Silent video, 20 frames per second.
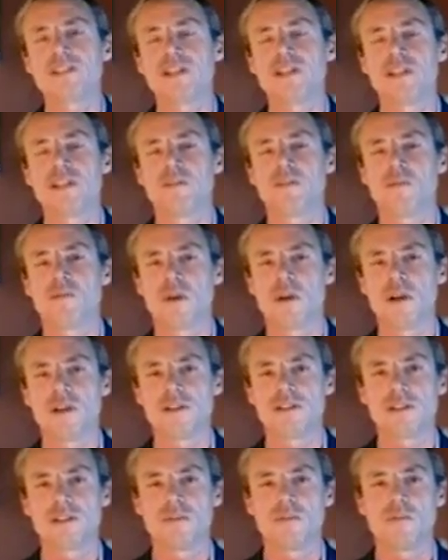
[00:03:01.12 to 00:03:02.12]
was the
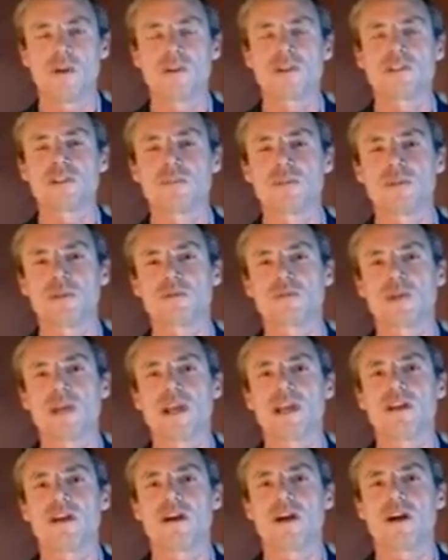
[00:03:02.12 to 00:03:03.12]
multiple
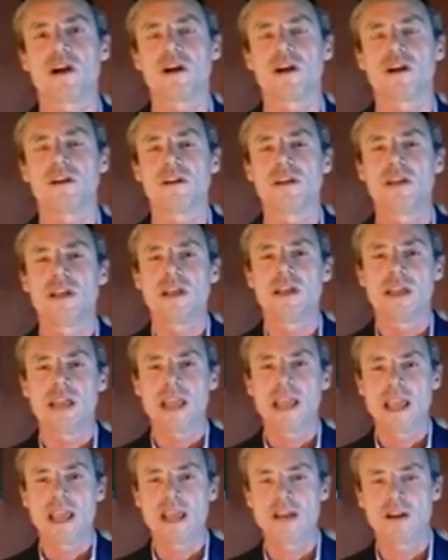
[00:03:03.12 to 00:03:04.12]
radar and
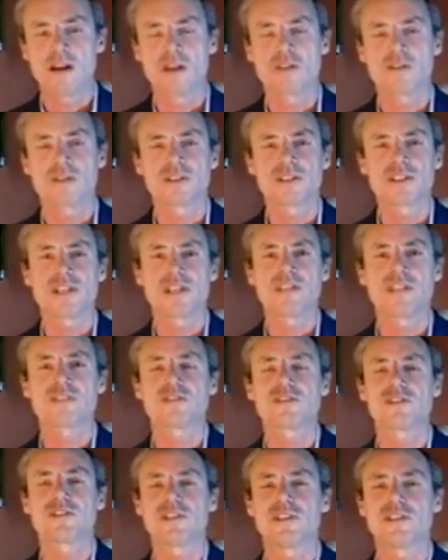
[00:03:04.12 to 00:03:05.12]
other sensor
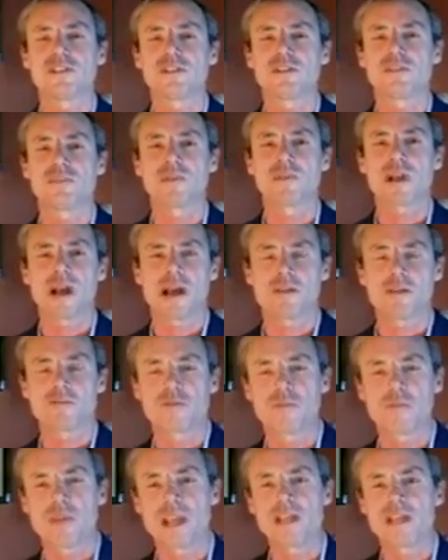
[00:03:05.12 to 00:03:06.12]
system
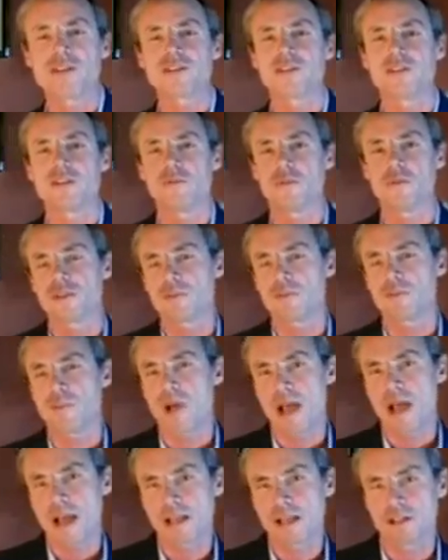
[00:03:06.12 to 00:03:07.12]
confirmation of what the
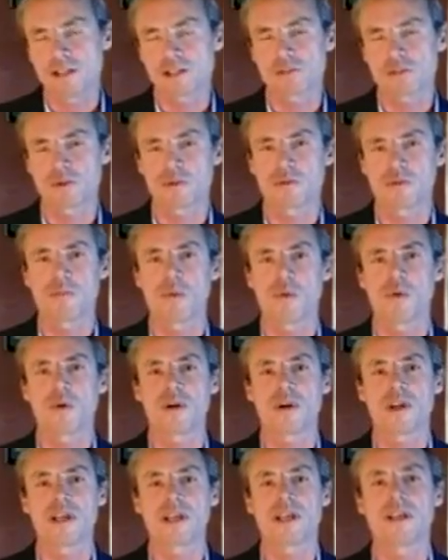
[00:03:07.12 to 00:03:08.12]
pilots were
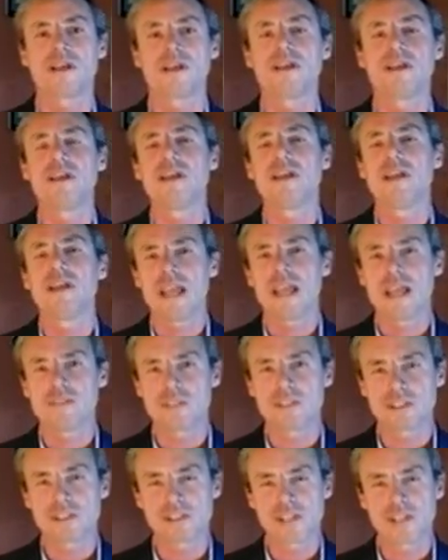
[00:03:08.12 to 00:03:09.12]
reporting at the
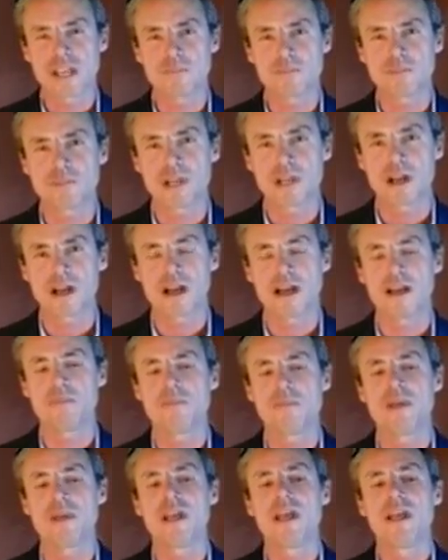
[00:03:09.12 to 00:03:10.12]
same time.
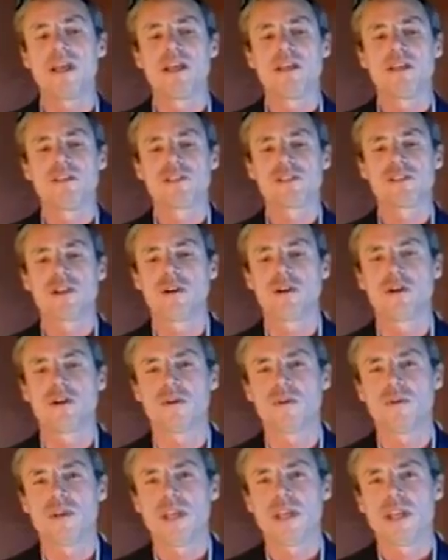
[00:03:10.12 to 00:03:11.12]
So
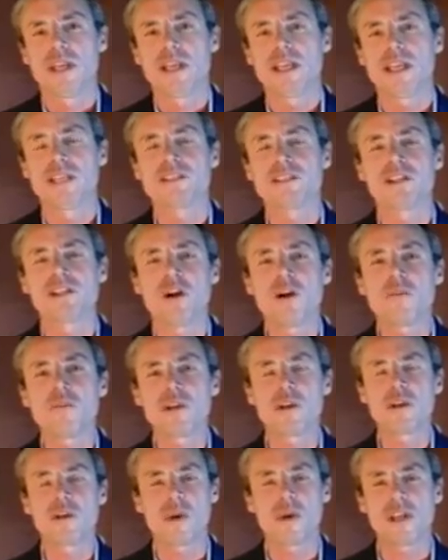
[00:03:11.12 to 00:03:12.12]
it's an open
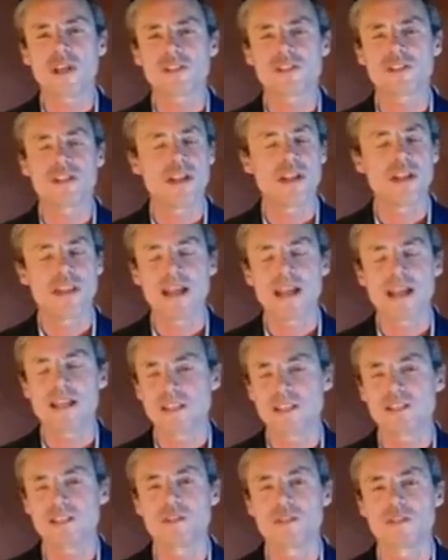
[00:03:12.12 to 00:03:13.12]
question, and that is the
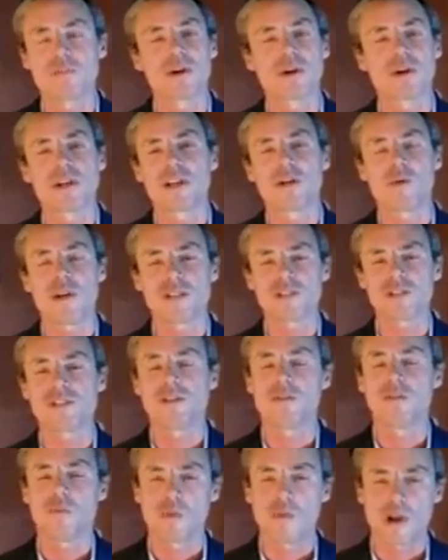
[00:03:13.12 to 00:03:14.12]
burning question.
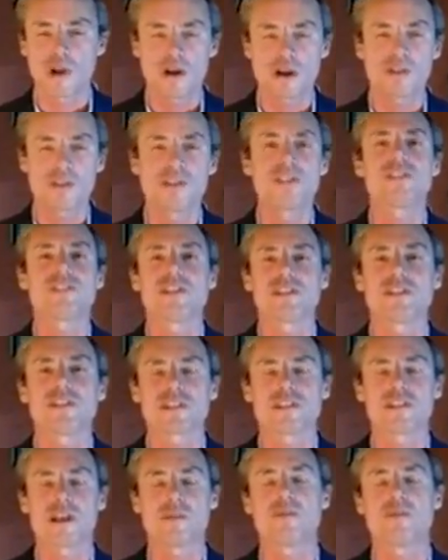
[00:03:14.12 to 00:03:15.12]
Where are these things
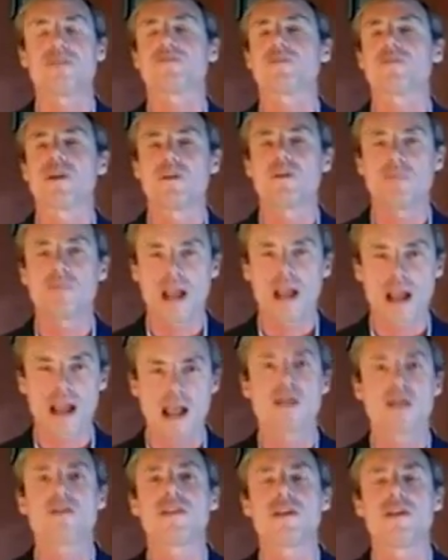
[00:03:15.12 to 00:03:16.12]
coming from? How do
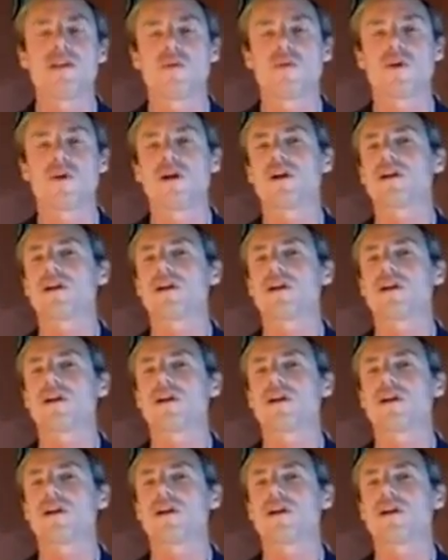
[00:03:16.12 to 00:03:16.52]
they work?